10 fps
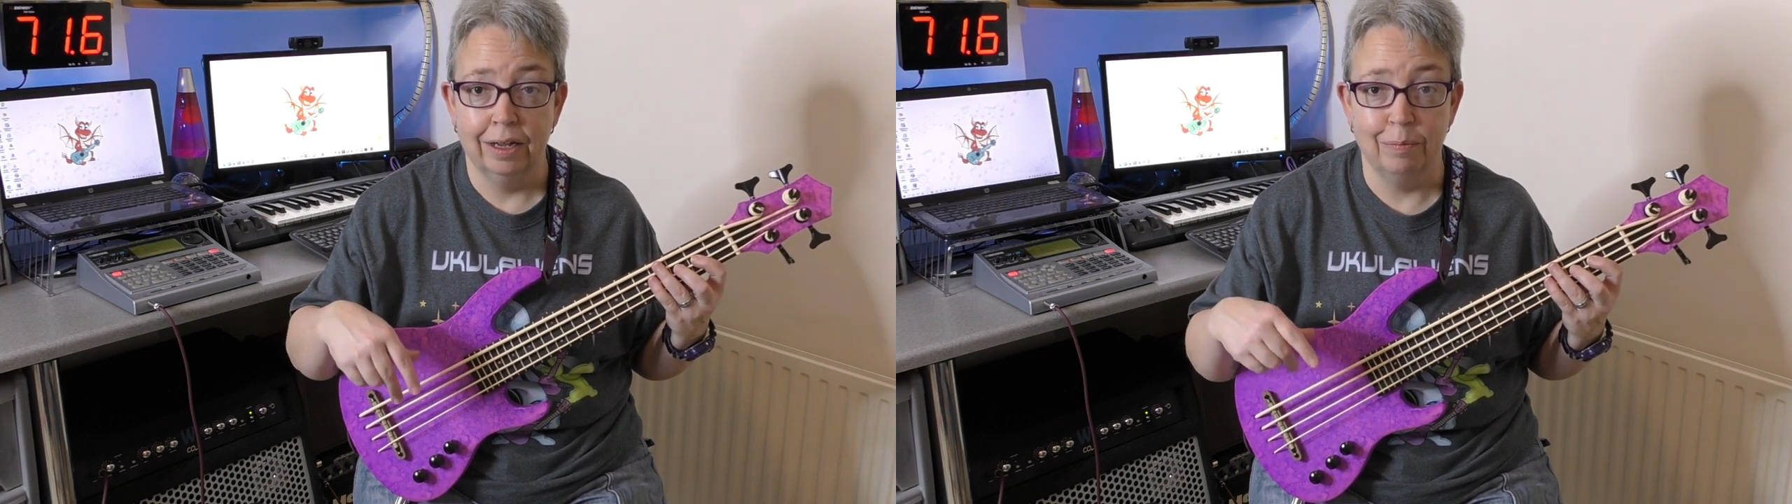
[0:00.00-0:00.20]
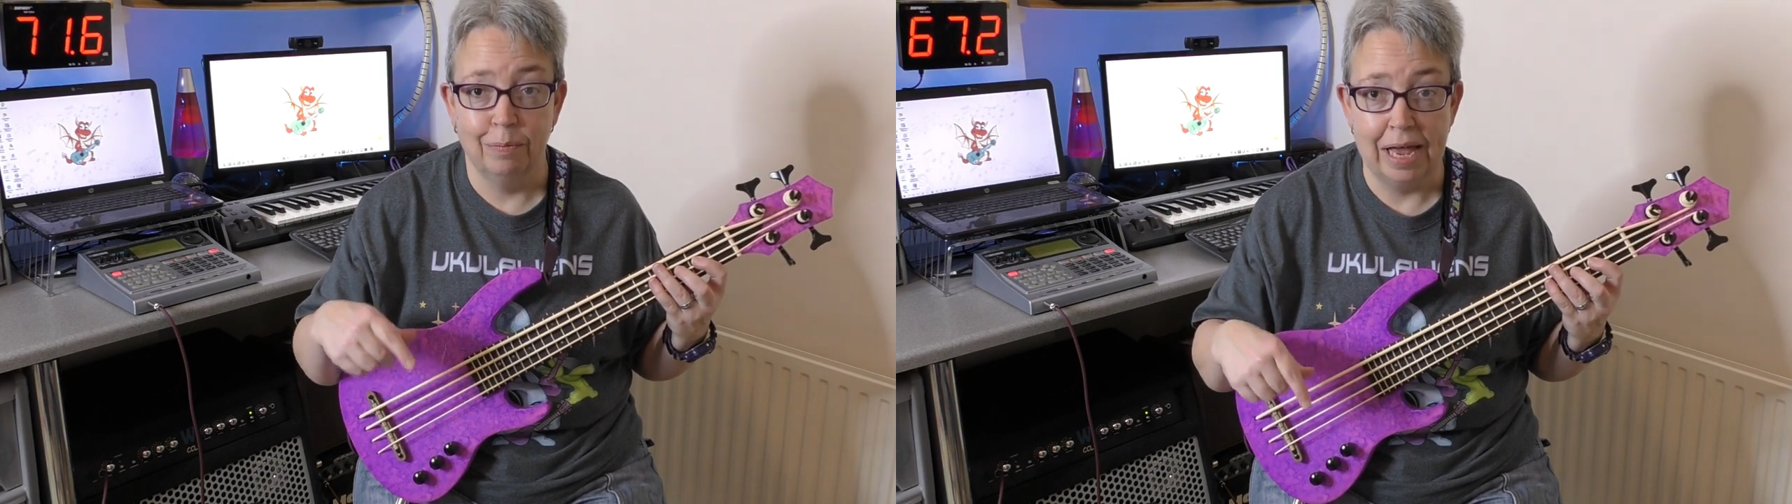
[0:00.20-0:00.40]

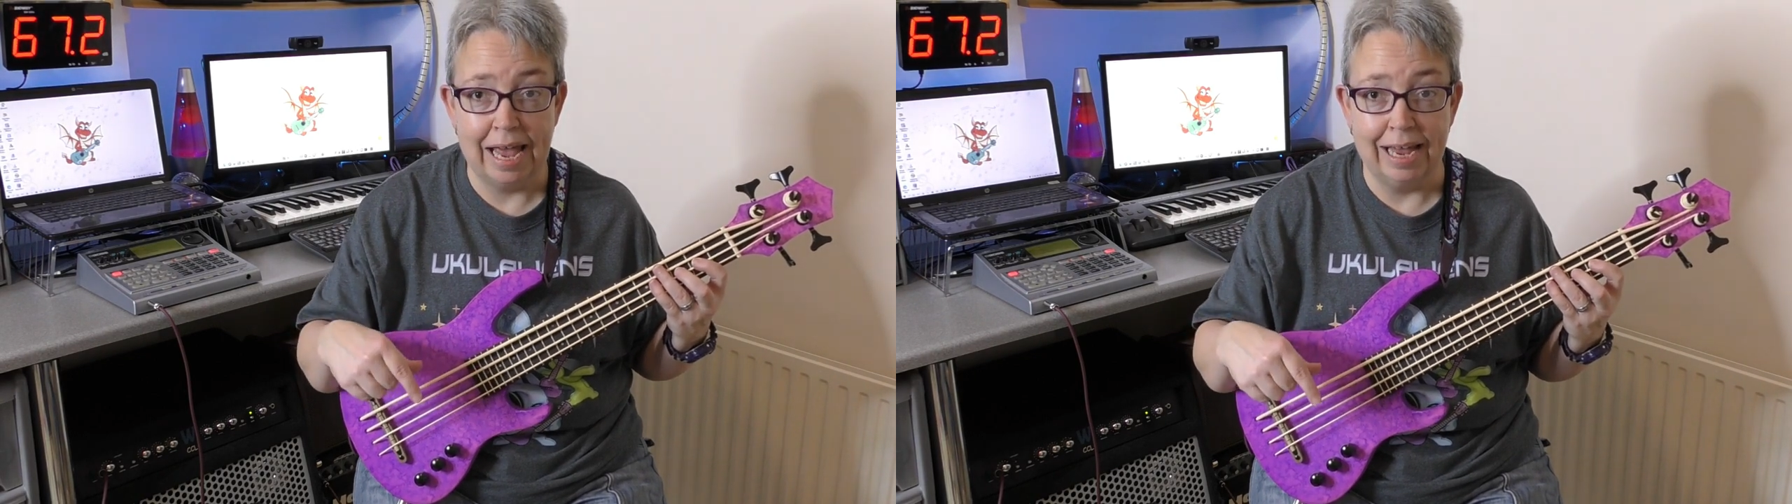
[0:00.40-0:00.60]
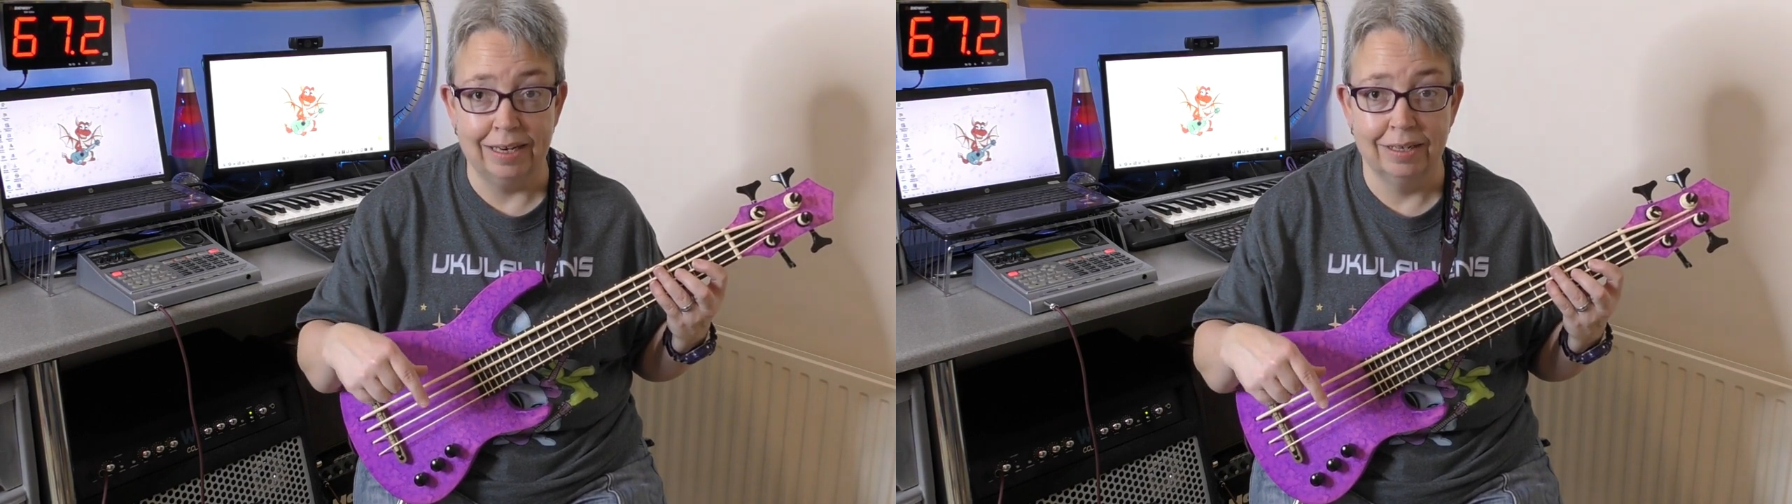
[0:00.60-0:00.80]

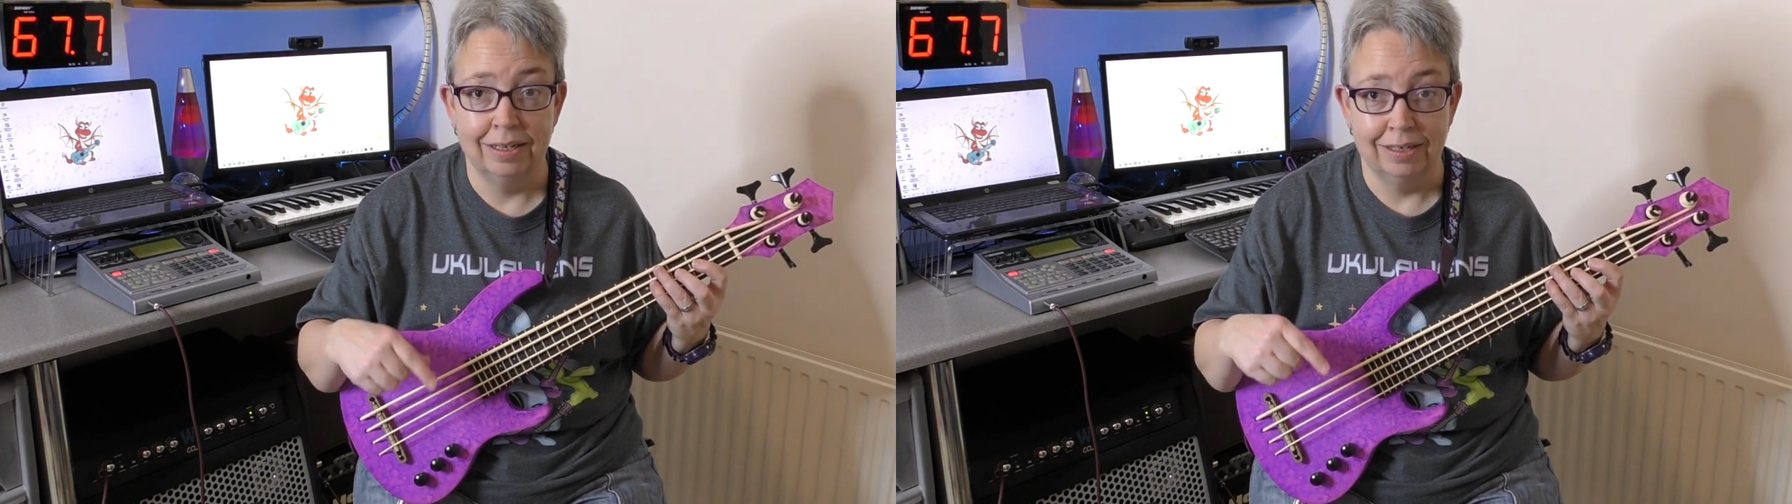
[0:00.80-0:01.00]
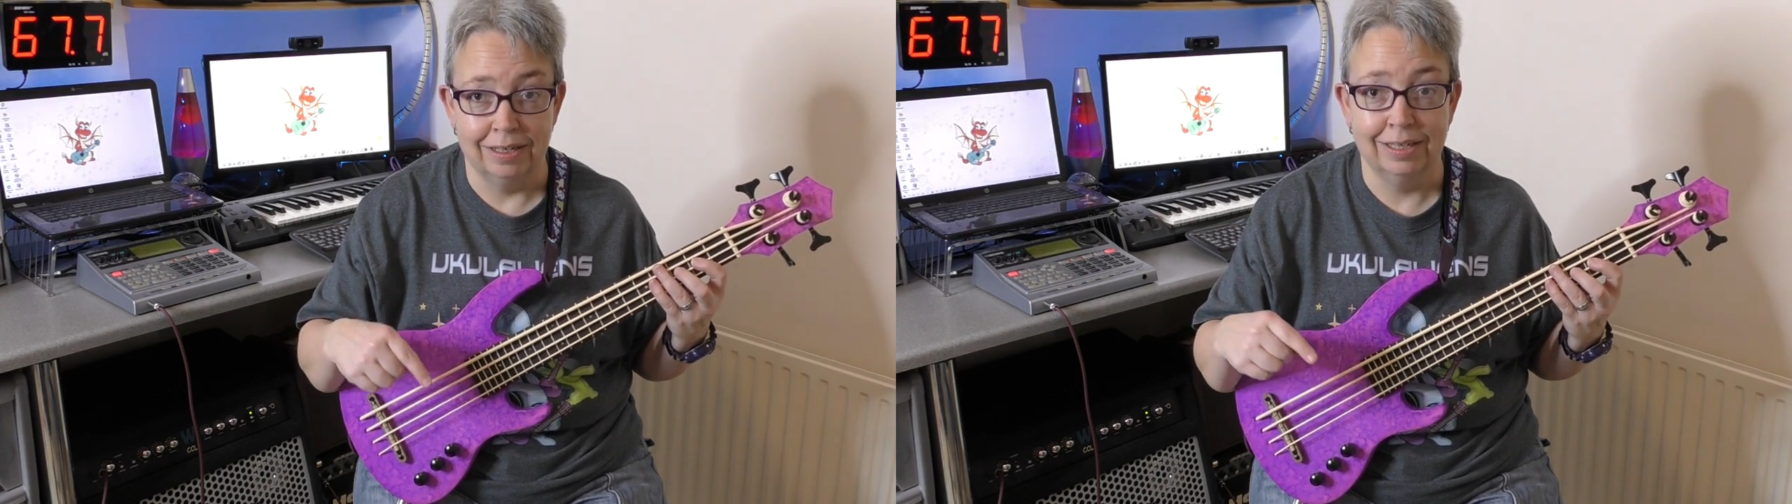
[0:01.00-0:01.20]
compared
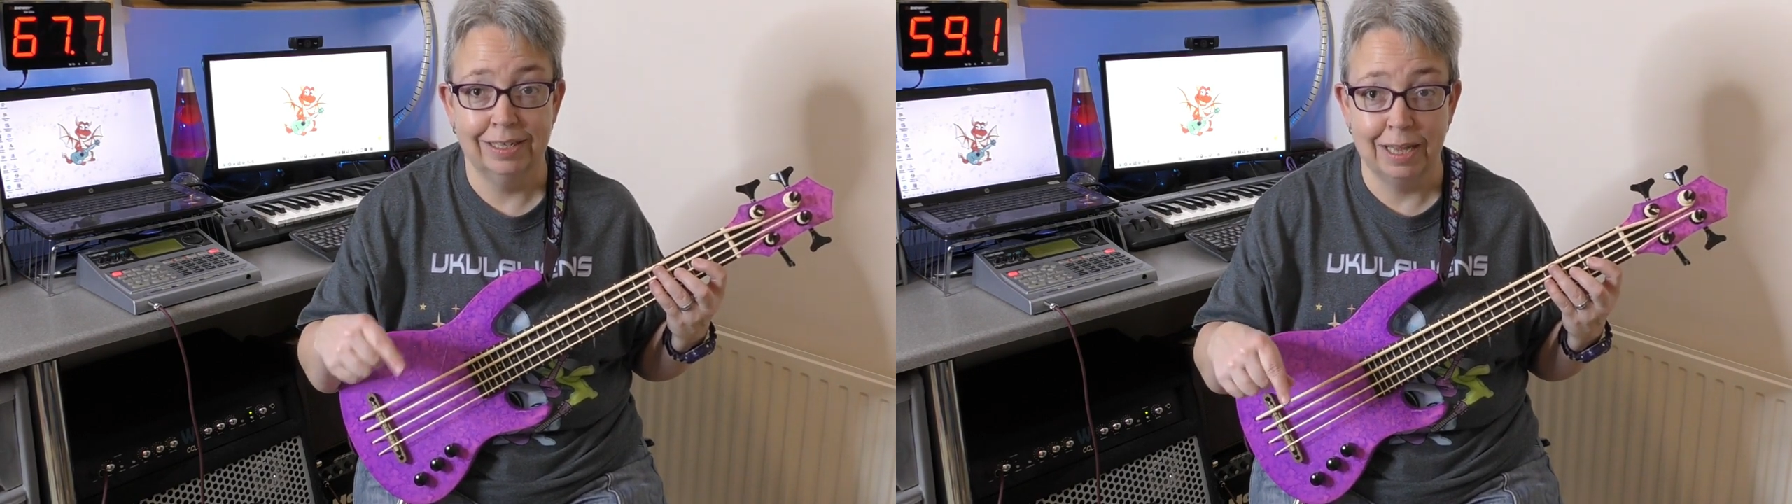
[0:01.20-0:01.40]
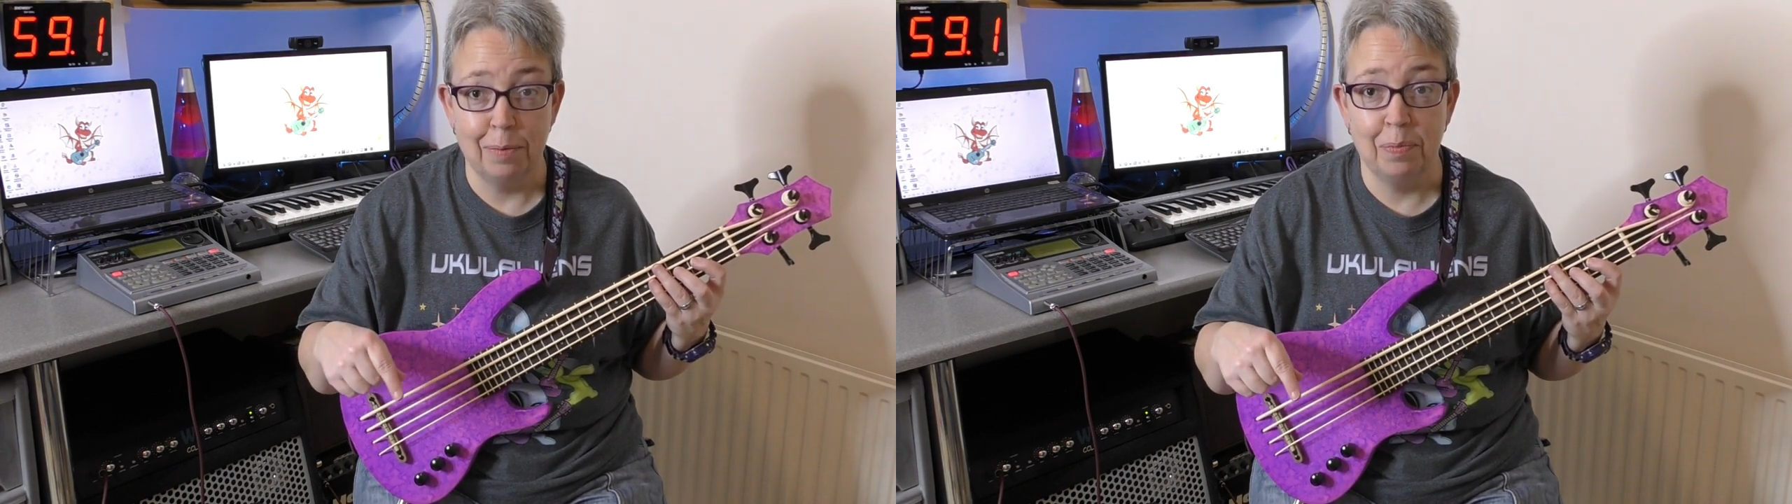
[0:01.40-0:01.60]
to
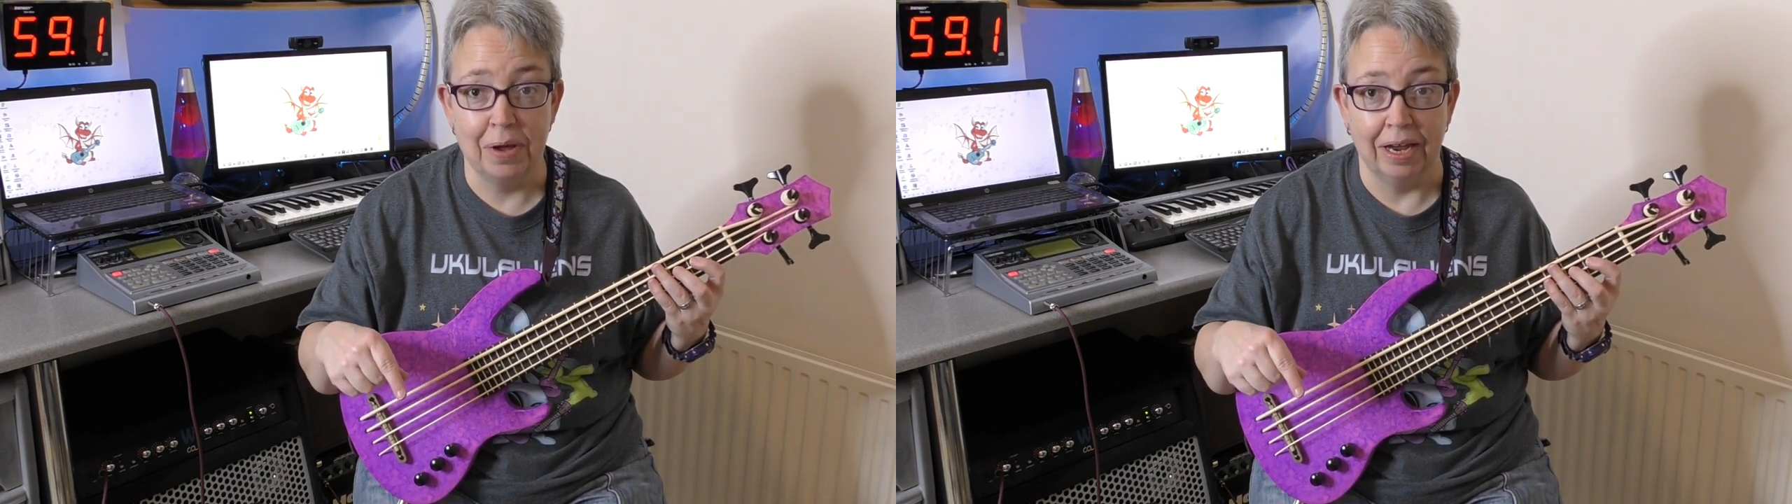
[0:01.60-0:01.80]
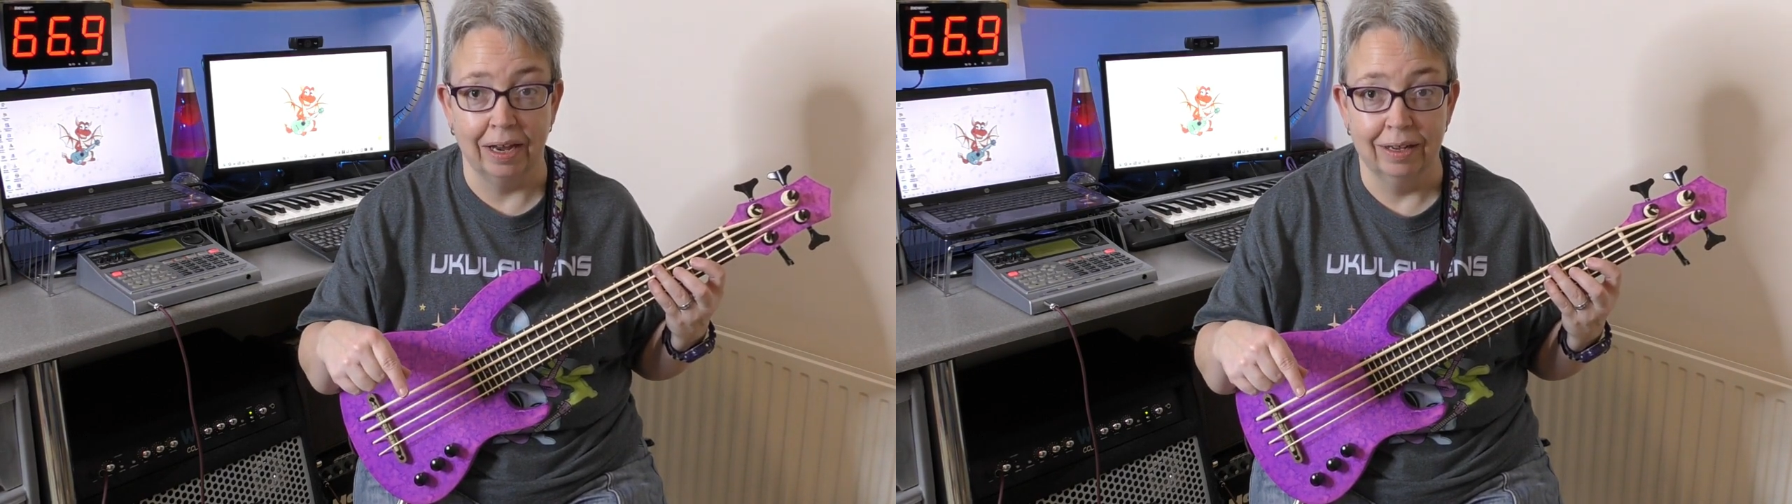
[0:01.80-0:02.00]

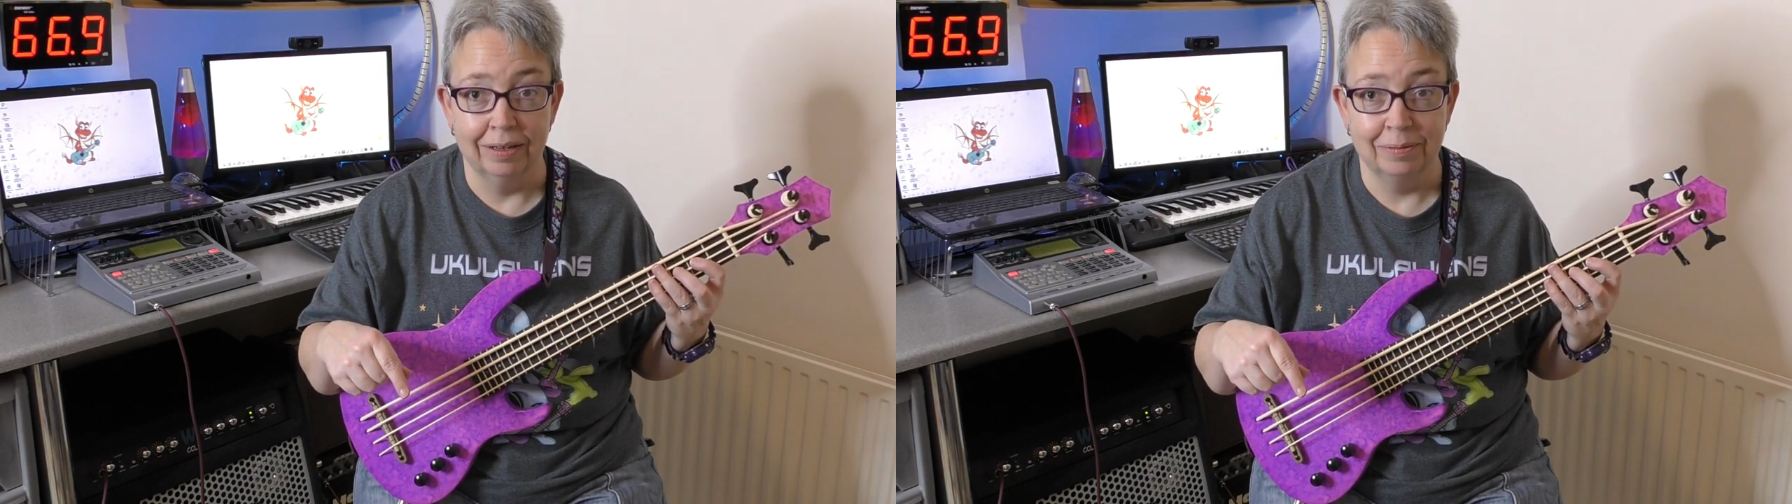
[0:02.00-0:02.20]
skipping.